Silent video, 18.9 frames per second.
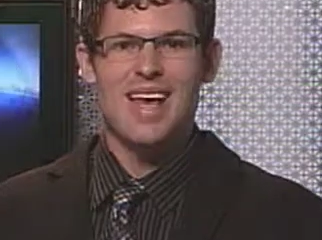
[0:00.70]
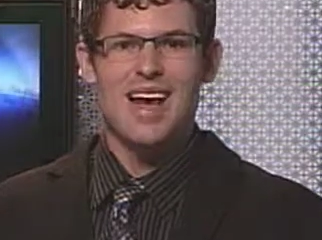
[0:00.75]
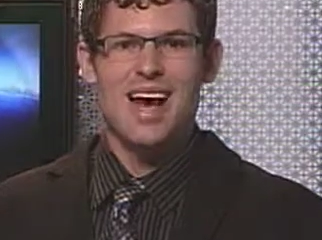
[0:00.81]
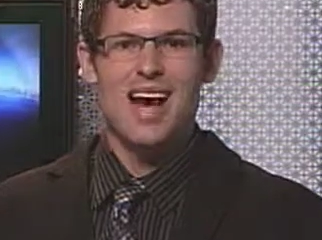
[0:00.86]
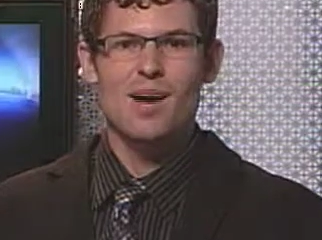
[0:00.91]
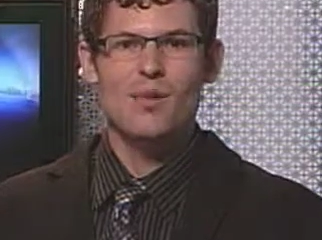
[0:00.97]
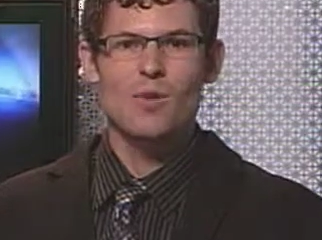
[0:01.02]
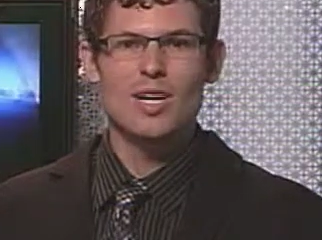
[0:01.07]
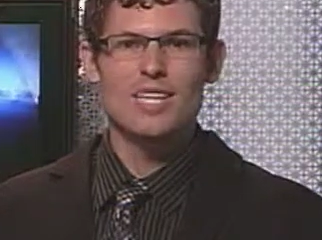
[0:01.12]

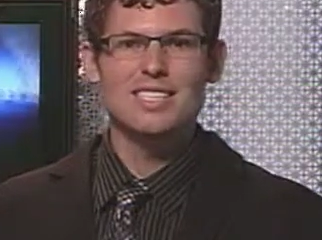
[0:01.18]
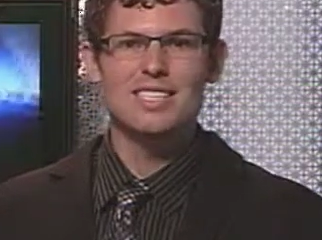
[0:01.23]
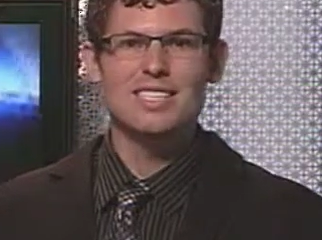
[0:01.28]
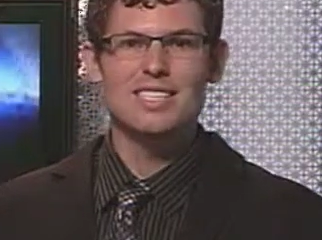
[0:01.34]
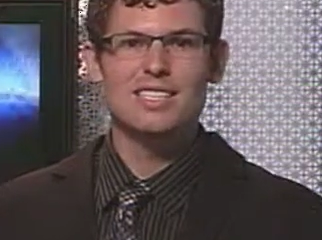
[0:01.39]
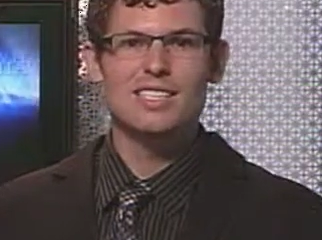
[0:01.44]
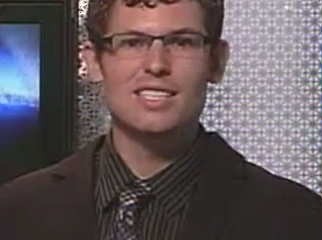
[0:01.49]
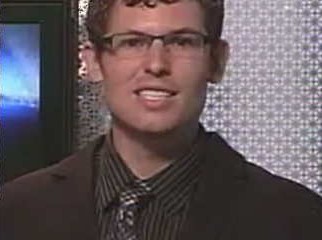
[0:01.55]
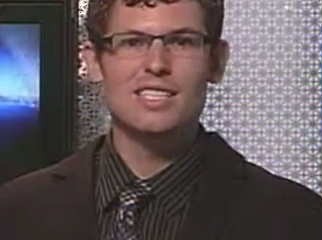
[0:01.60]
I'm
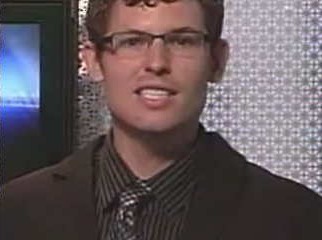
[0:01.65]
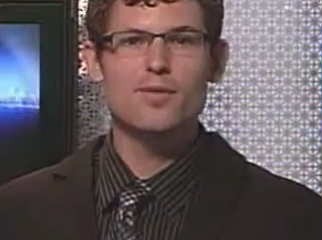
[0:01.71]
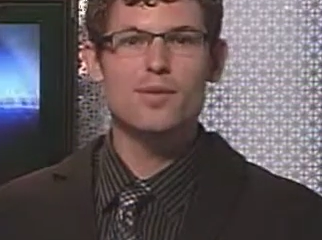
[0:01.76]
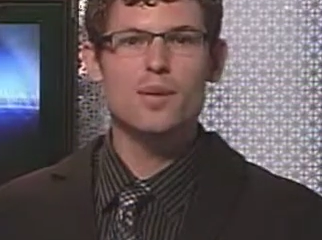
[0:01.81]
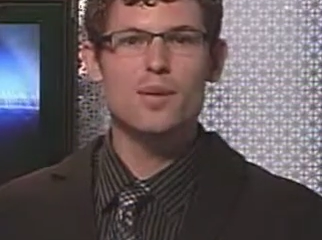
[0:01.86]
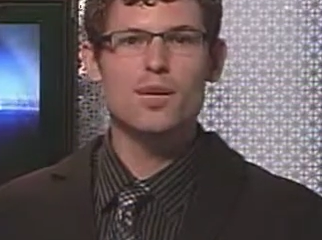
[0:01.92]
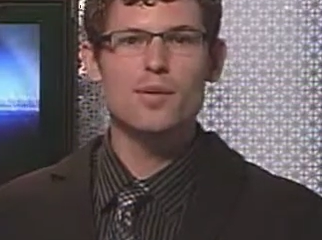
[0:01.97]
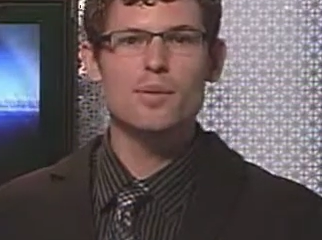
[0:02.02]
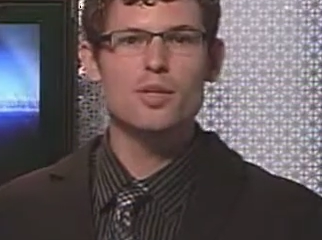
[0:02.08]
Weston Glebe.
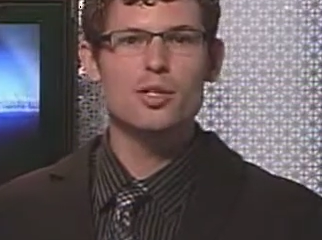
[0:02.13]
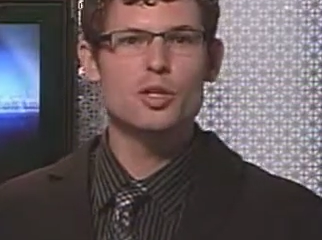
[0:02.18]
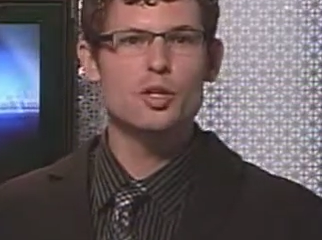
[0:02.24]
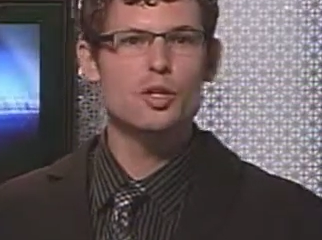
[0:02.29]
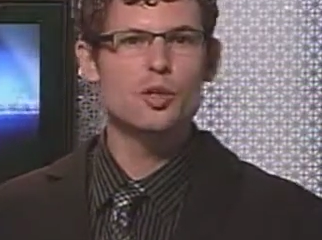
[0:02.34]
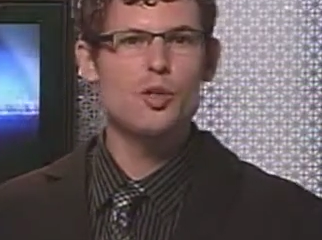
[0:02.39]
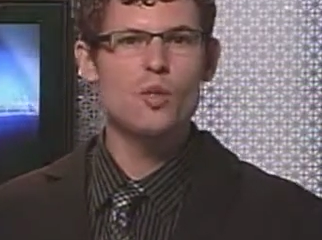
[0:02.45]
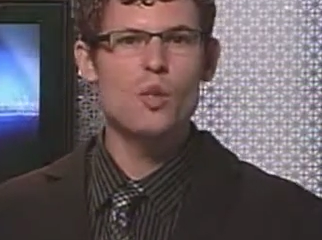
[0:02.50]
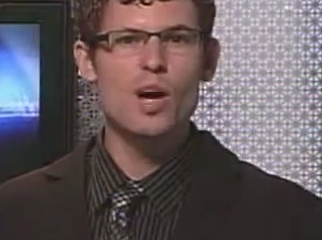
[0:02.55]
Welcome to
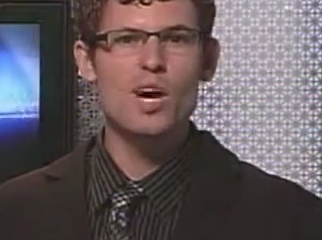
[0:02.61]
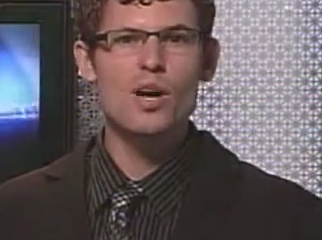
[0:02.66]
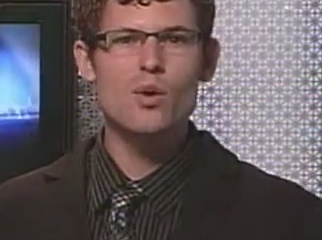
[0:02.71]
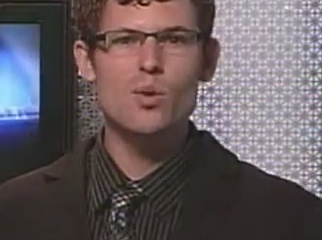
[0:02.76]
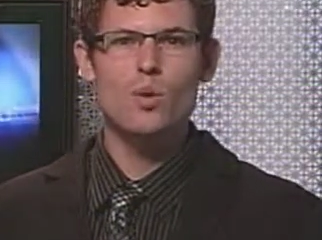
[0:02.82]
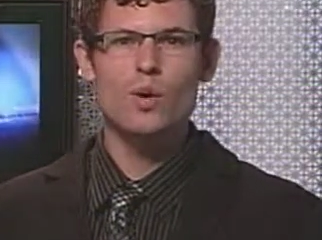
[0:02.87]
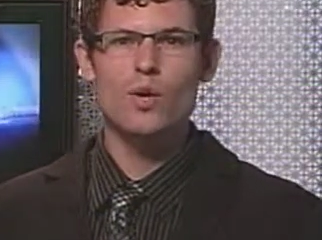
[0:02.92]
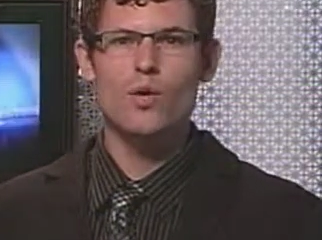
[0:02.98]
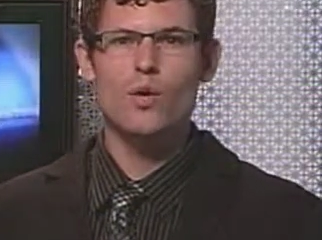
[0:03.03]
Who,
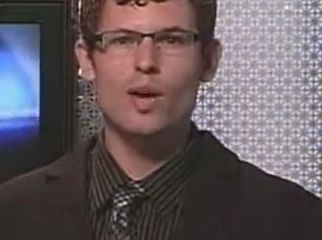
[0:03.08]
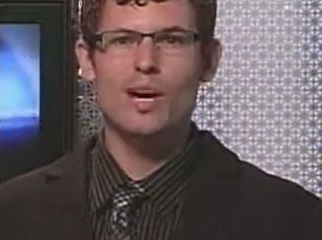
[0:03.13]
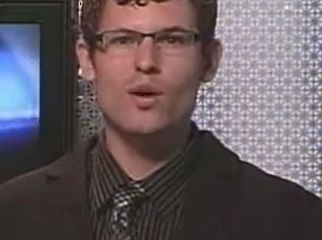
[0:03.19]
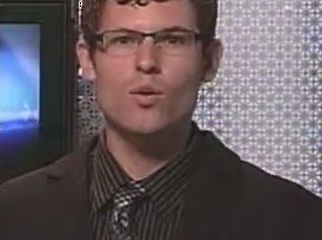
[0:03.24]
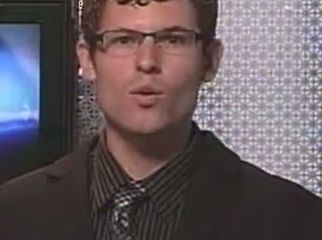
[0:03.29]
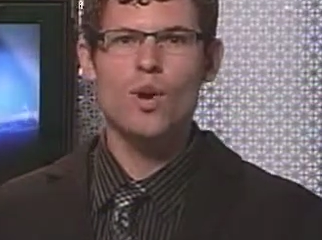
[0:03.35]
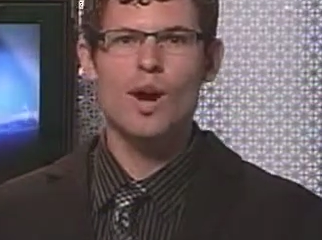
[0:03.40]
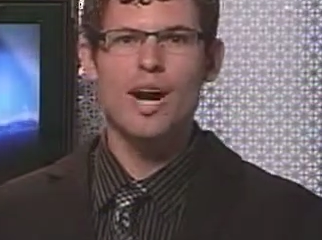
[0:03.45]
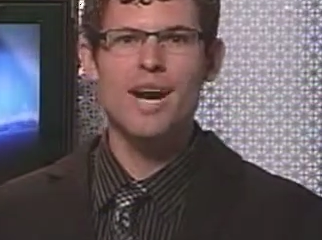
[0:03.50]
What, When,
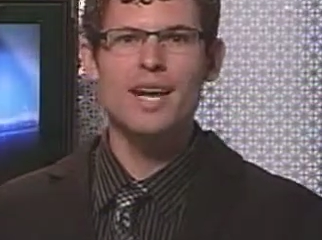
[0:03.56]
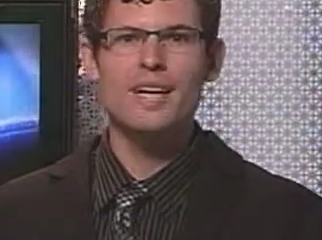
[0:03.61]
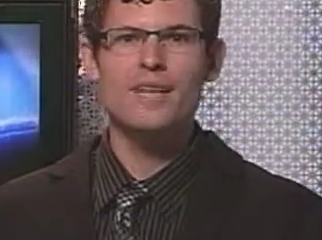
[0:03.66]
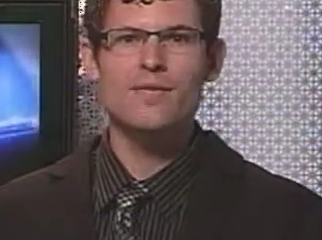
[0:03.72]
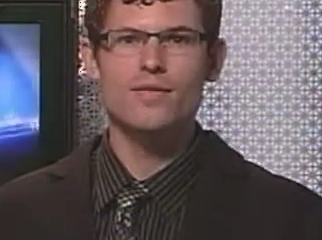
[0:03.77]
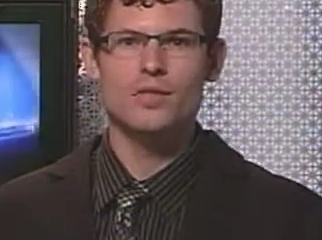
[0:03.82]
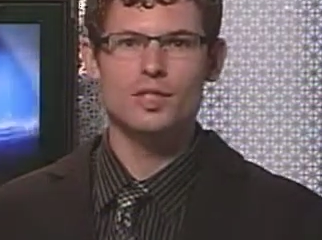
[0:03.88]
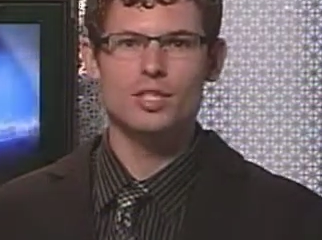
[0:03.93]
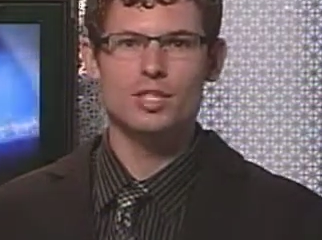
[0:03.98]
Where, Why
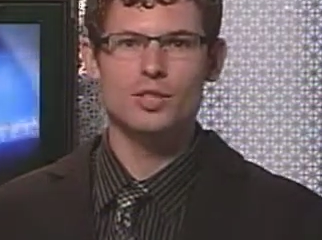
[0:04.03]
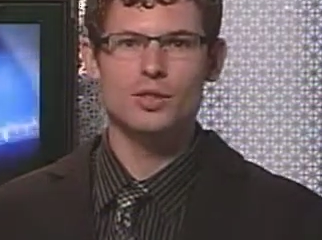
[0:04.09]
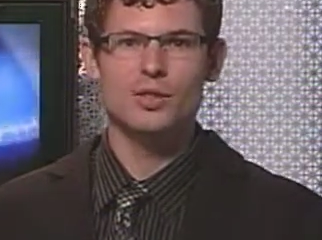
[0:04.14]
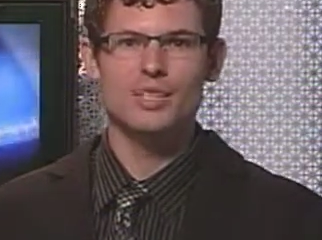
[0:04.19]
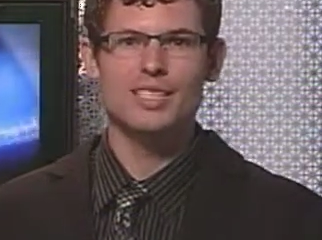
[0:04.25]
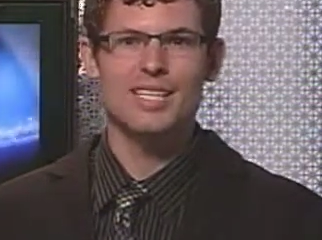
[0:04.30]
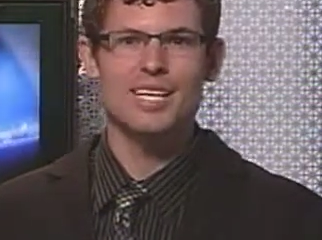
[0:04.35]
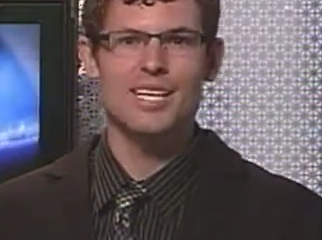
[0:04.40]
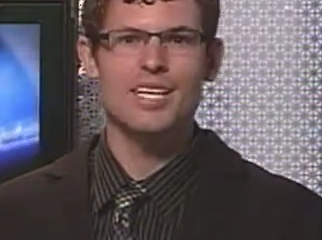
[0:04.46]
for
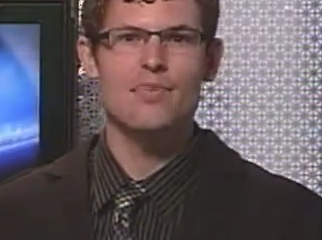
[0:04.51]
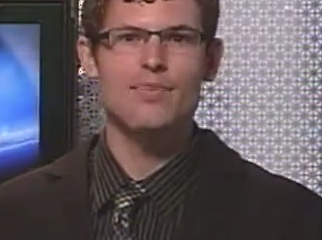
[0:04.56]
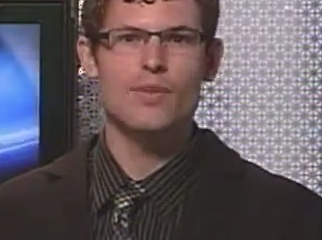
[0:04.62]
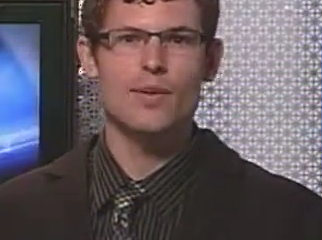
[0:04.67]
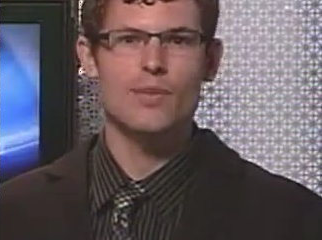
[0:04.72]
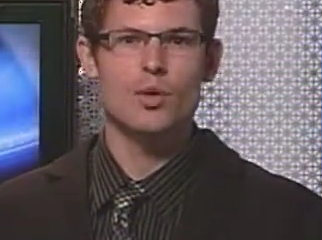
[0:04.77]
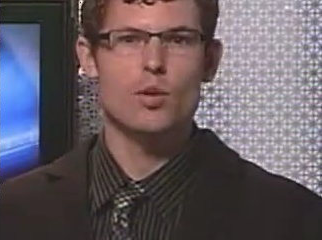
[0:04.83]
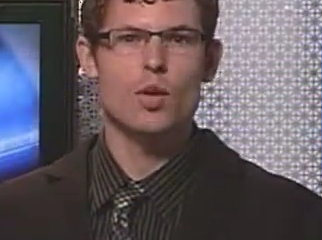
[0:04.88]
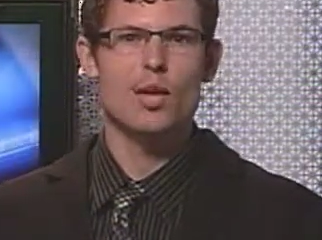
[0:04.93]
Tuesday,
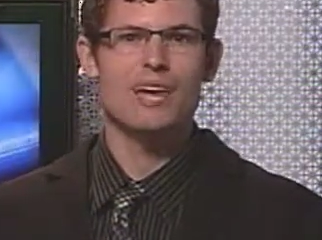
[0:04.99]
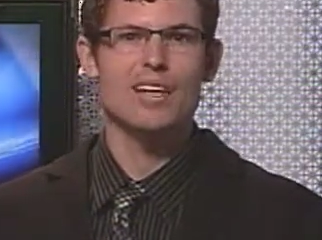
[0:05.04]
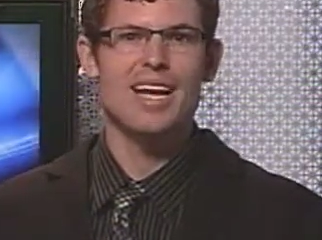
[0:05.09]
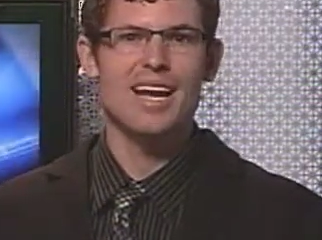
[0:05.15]
February